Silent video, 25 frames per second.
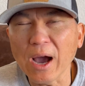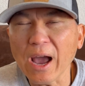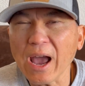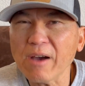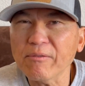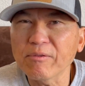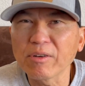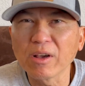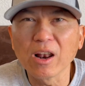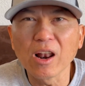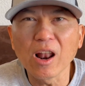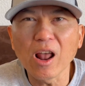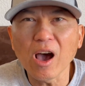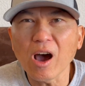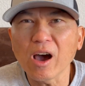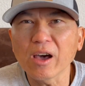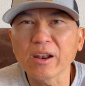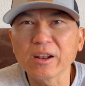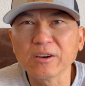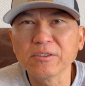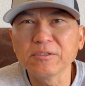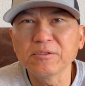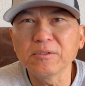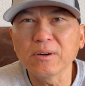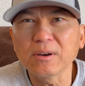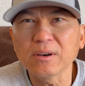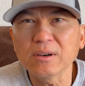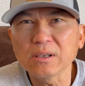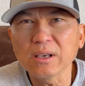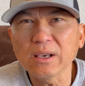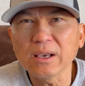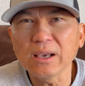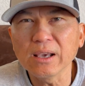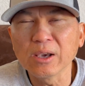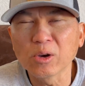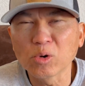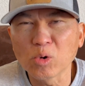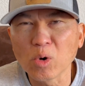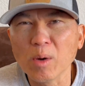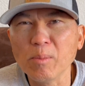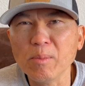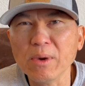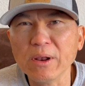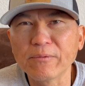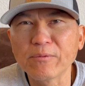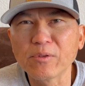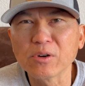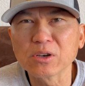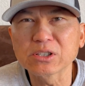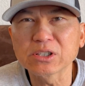have a lot of
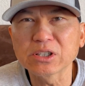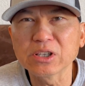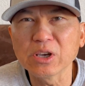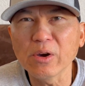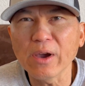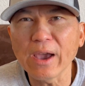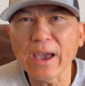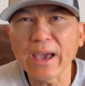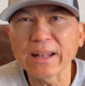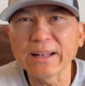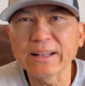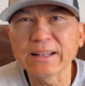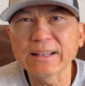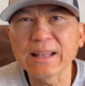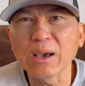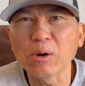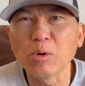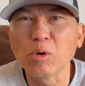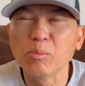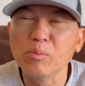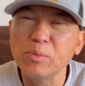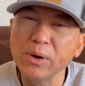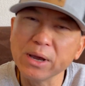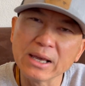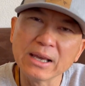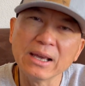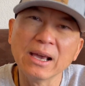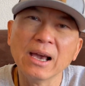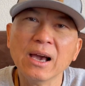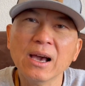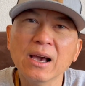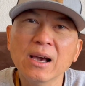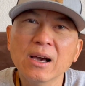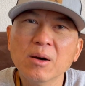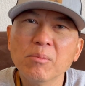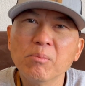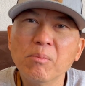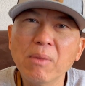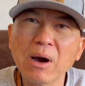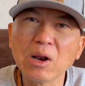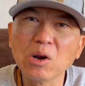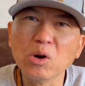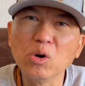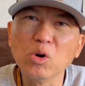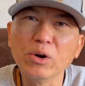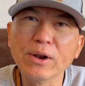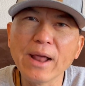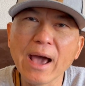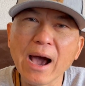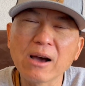equipment for steelhead that will bring my
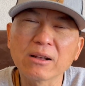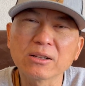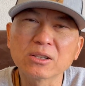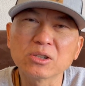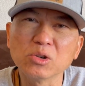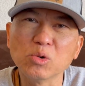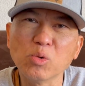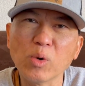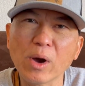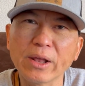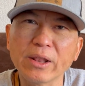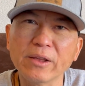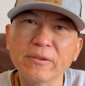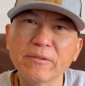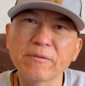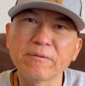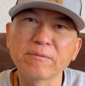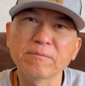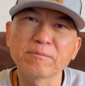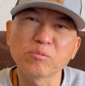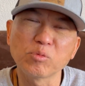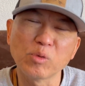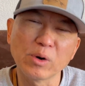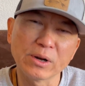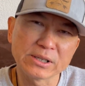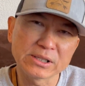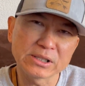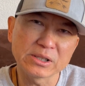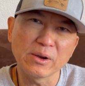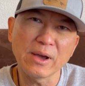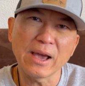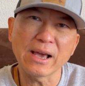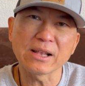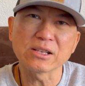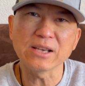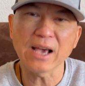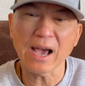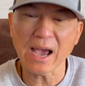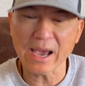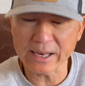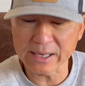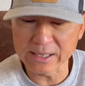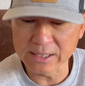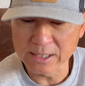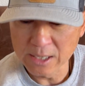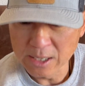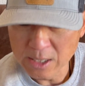lure down to where the steelheads are hiding.